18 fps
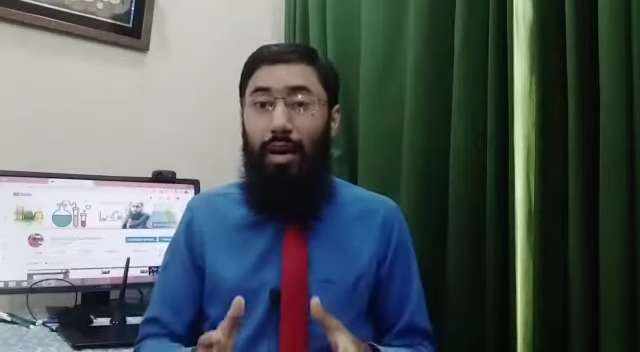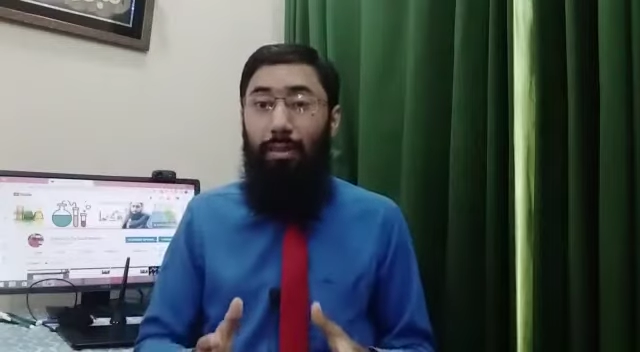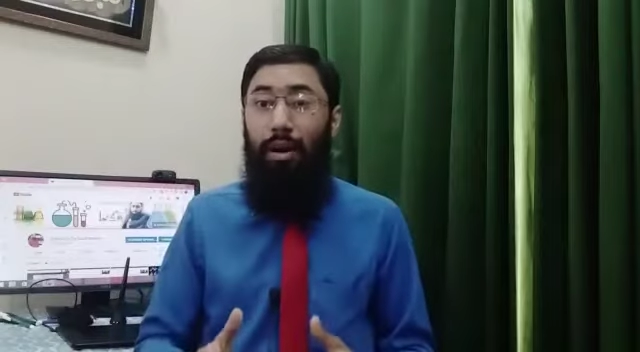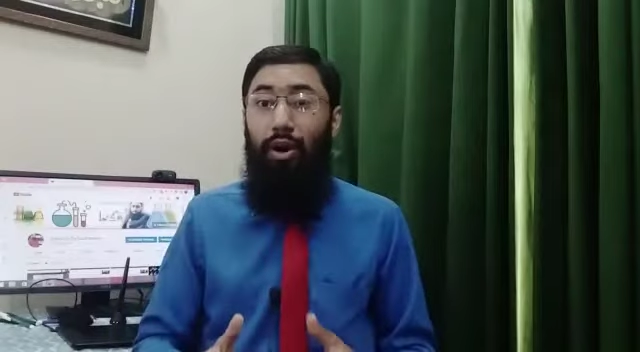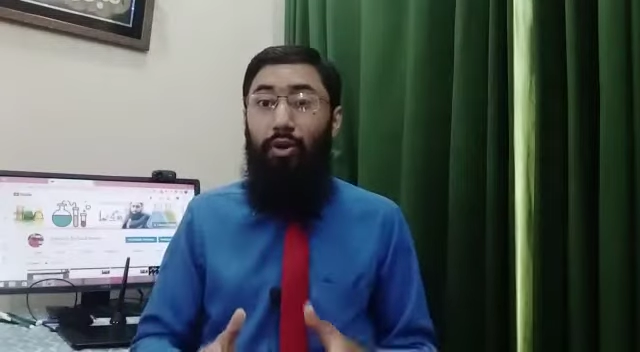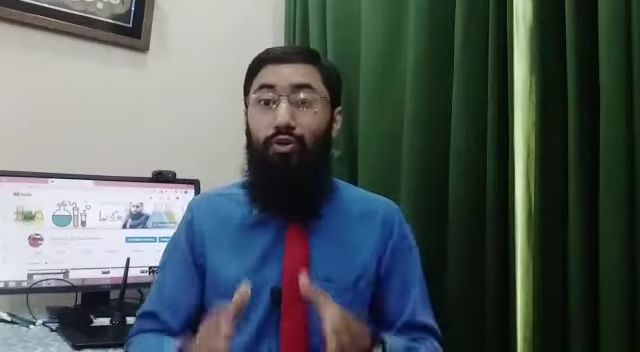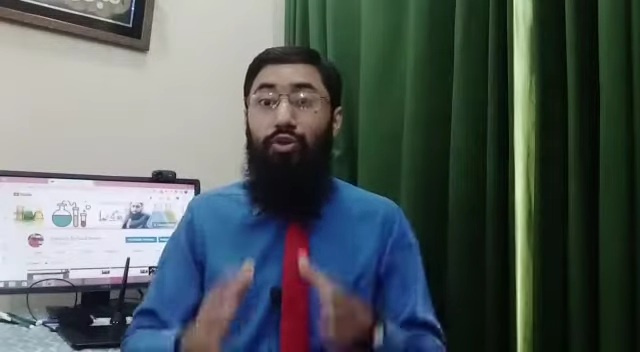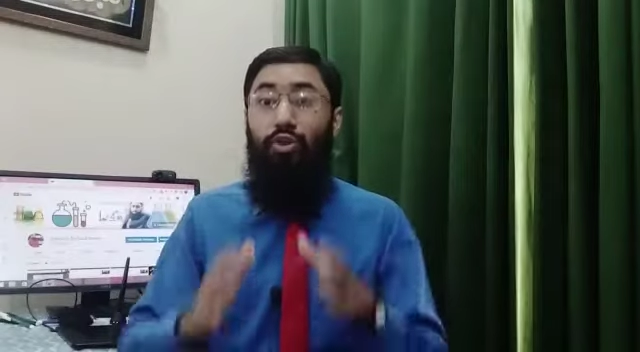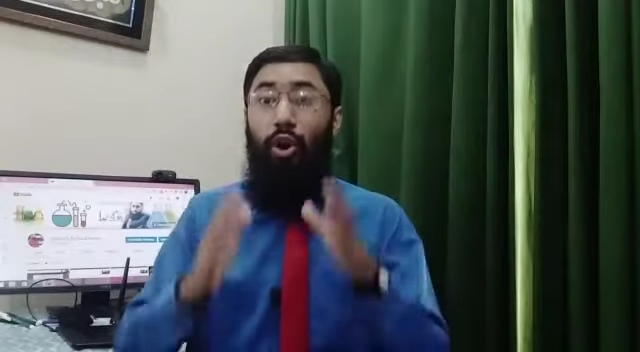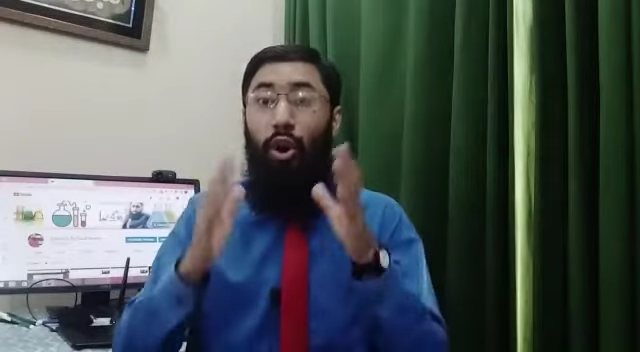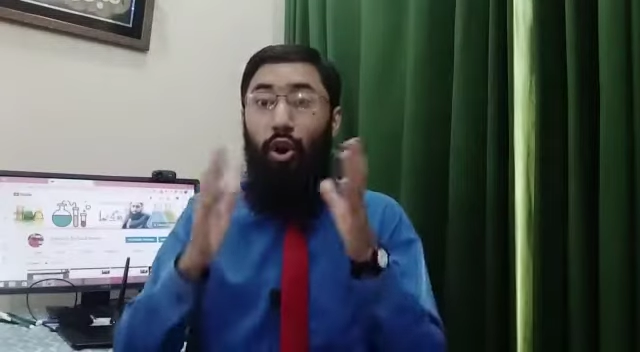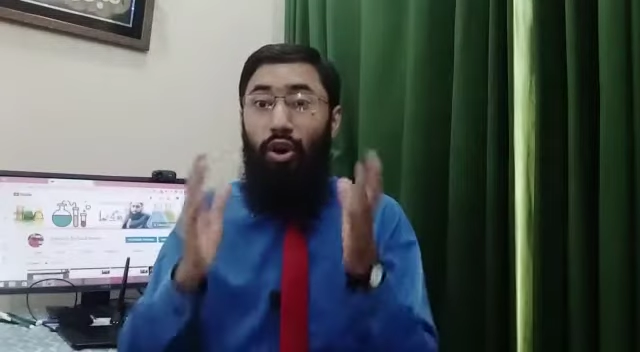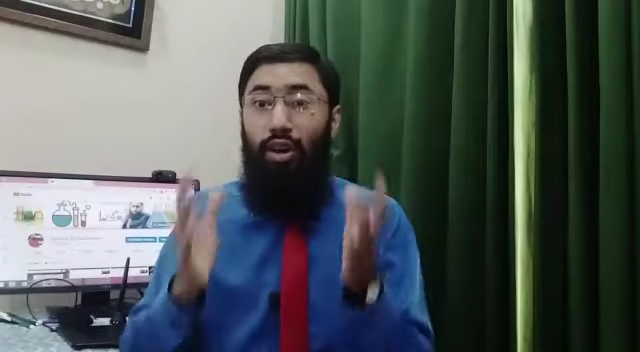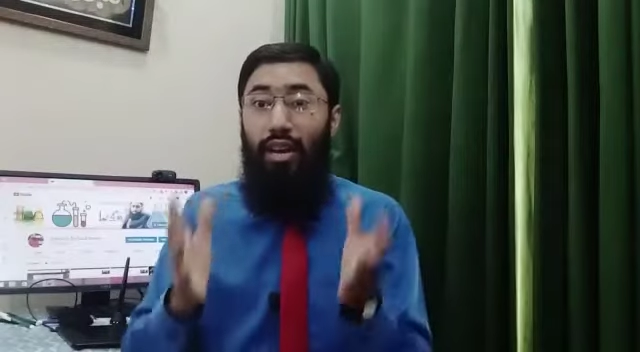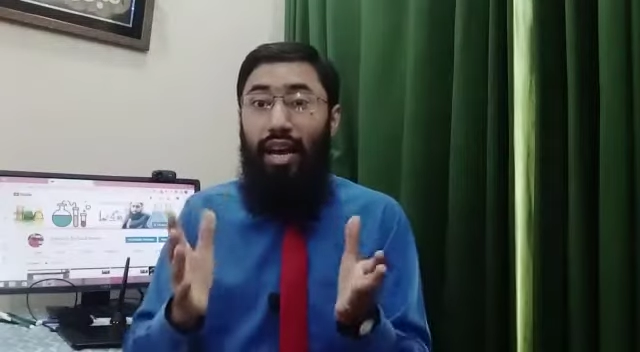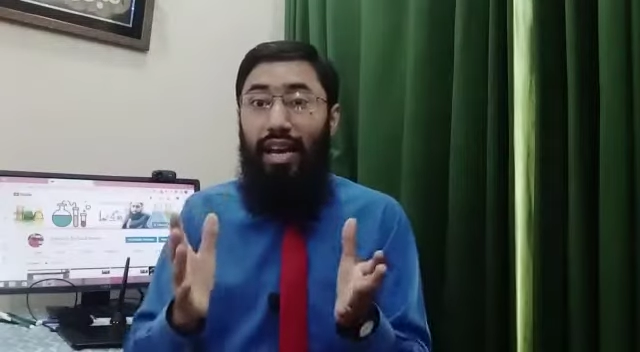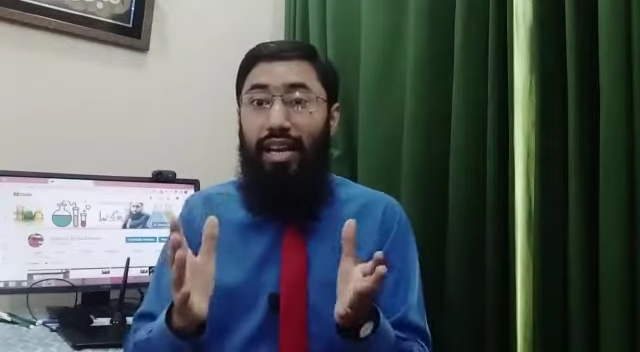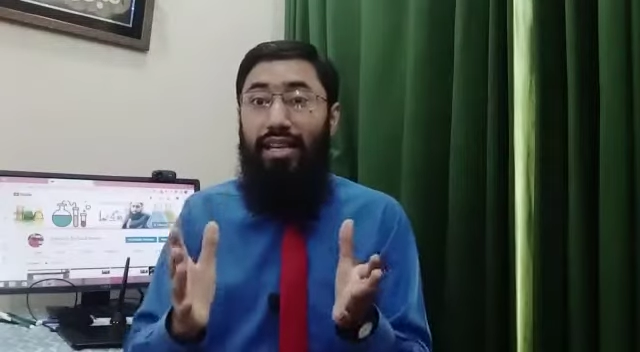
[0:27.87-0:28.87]
about
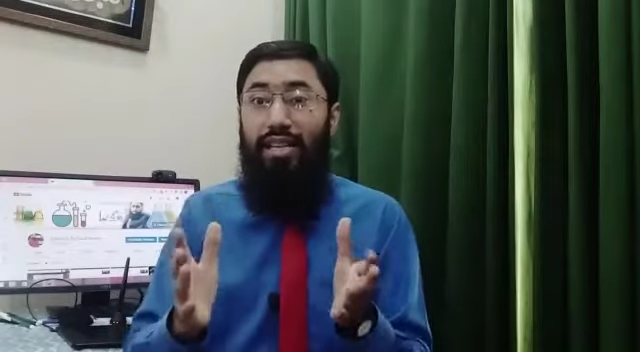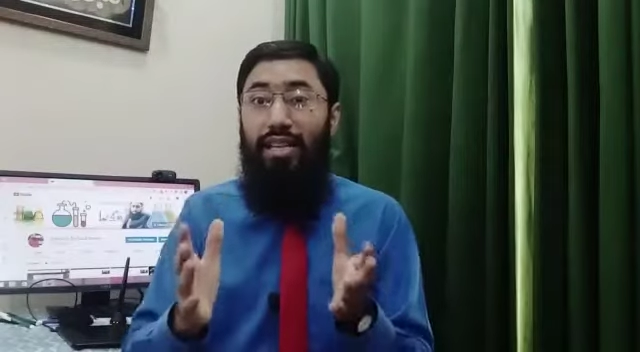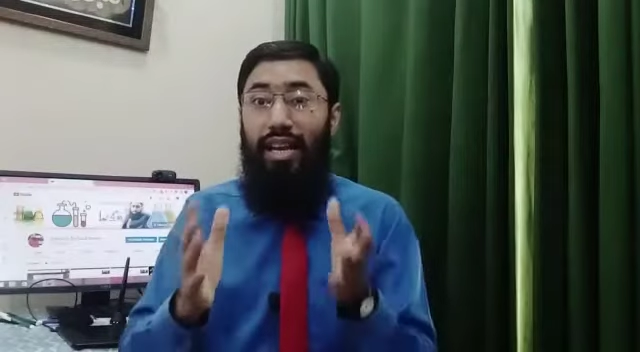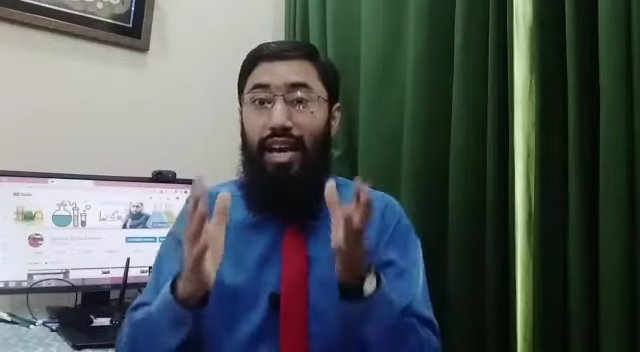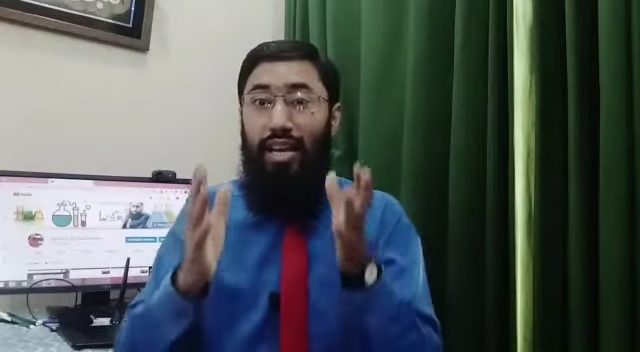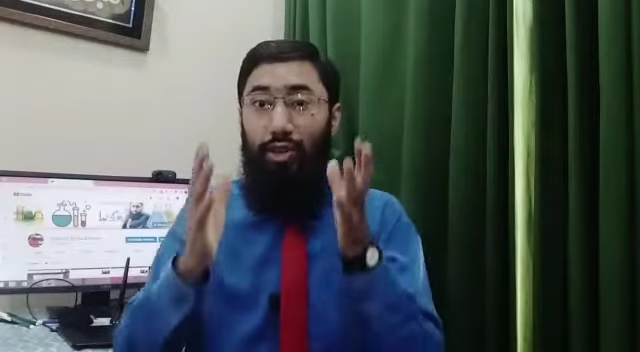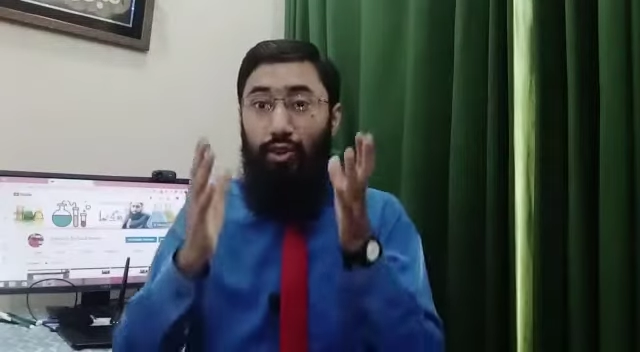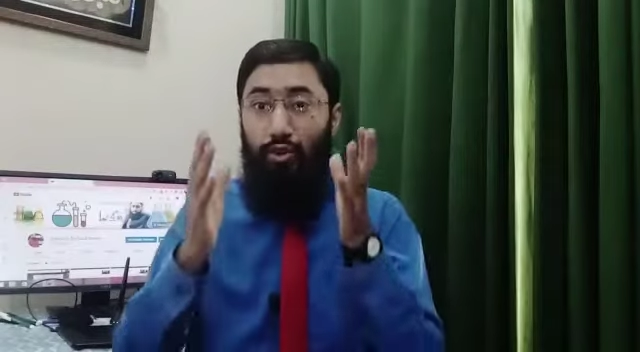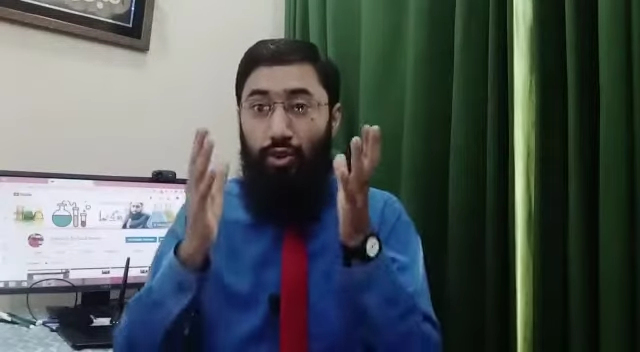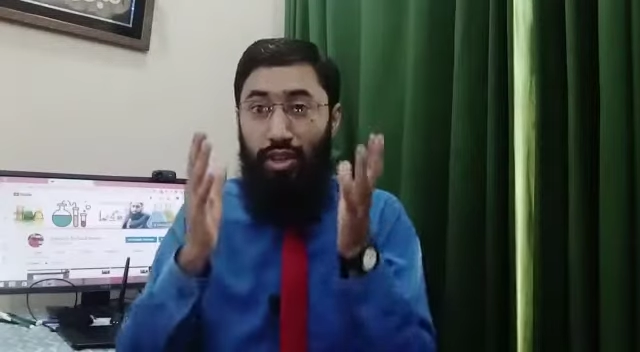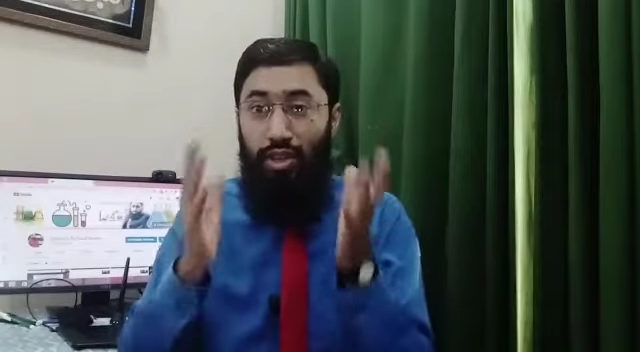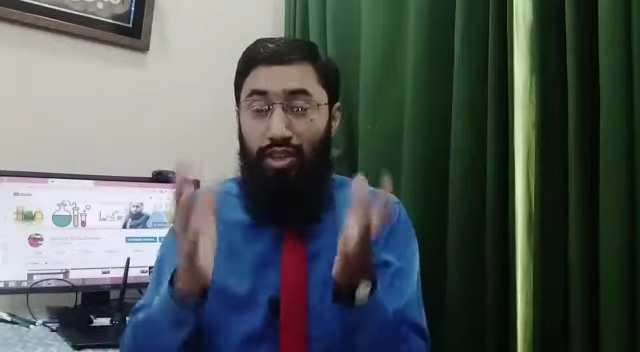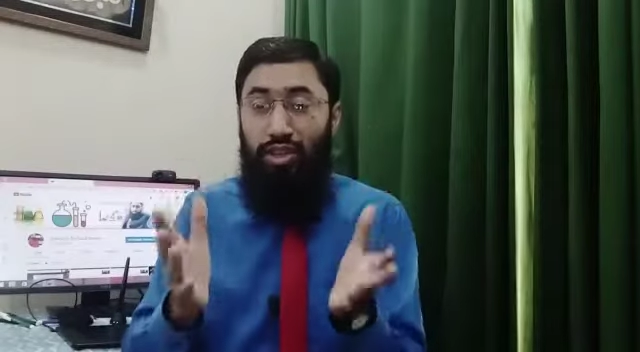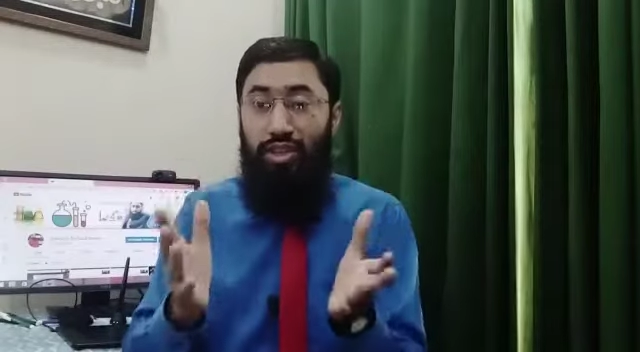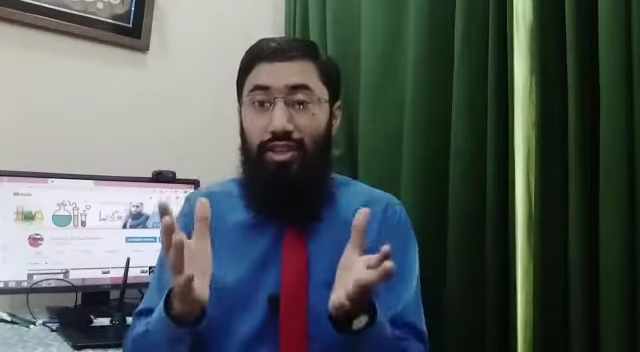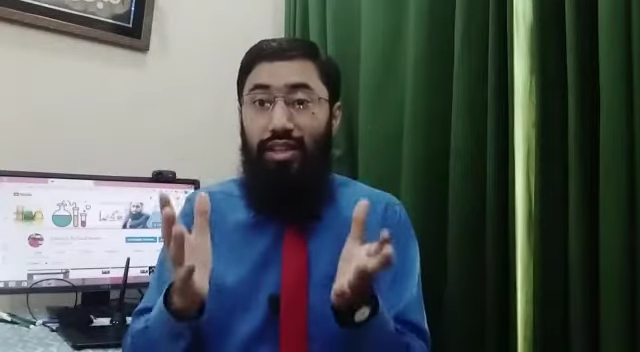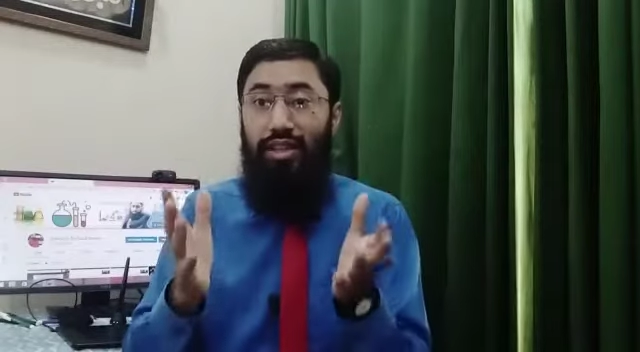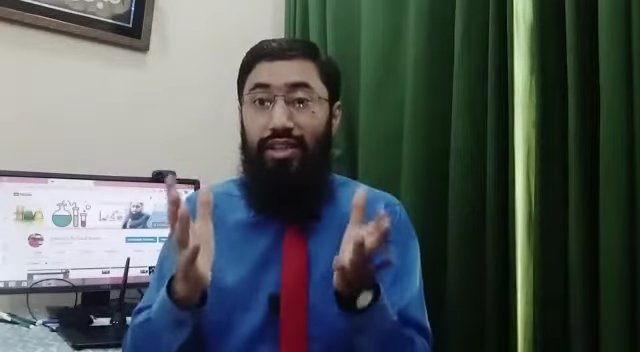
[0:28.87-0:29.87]
online
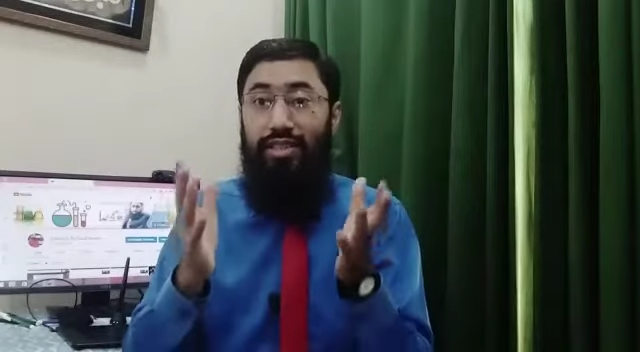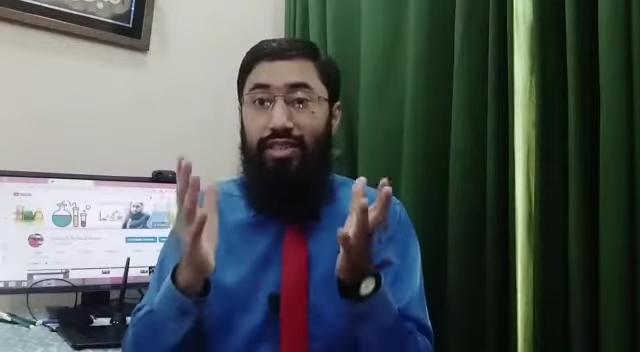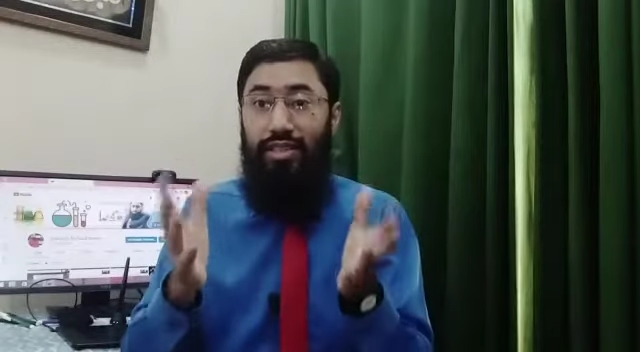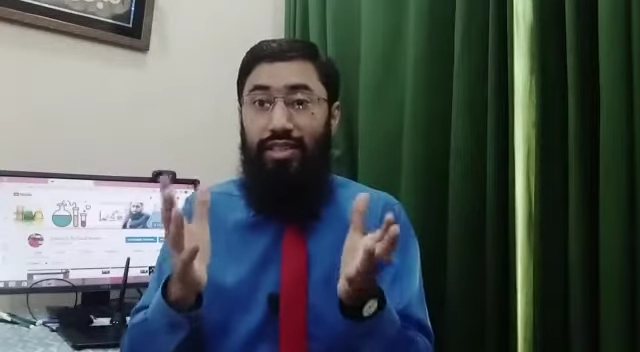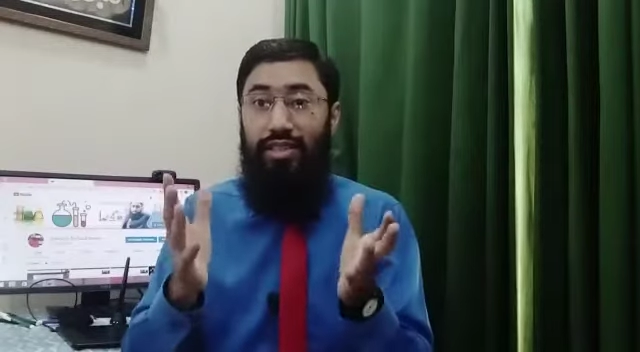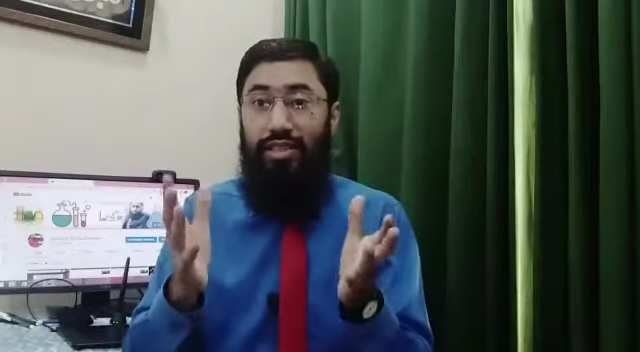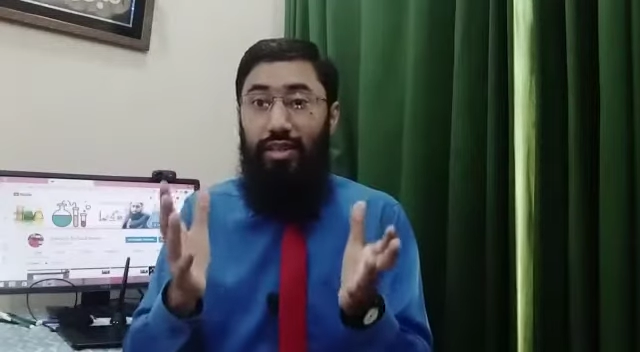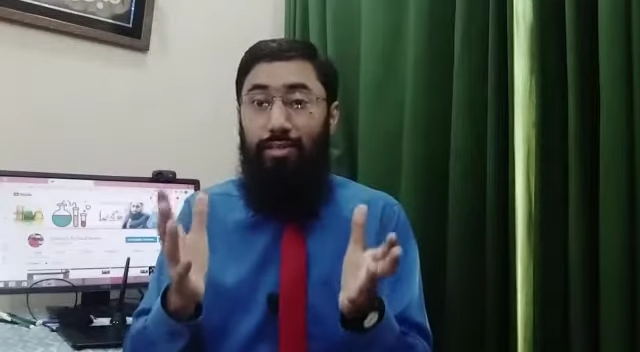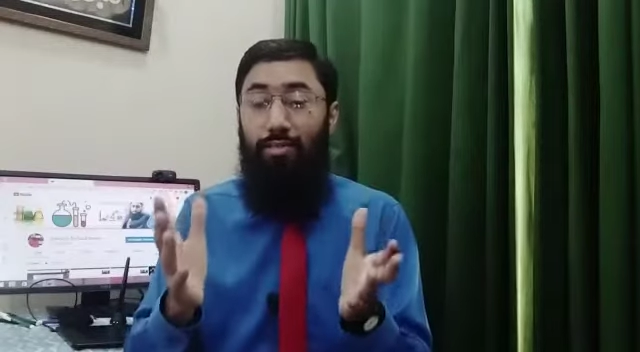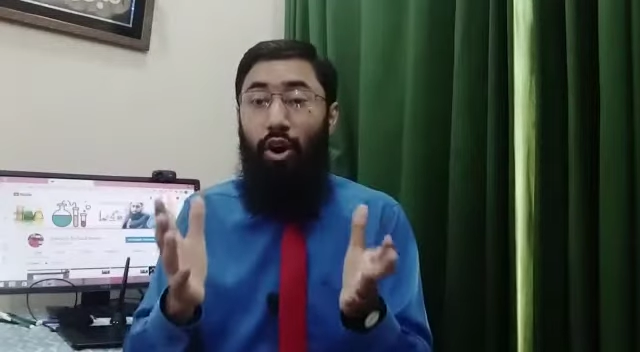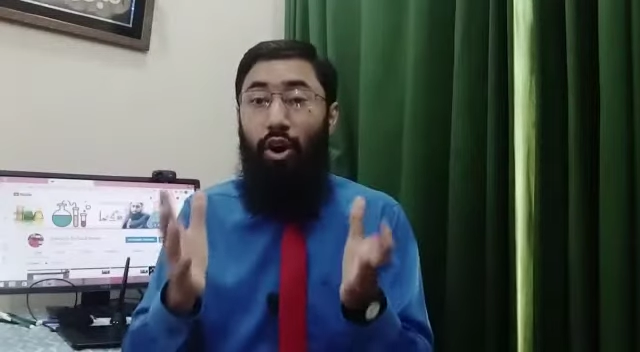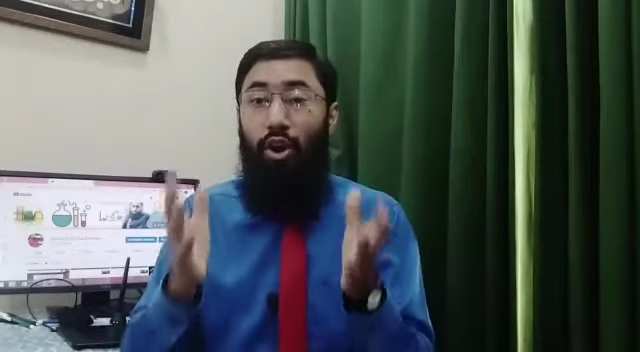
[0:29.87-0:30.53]
educational system.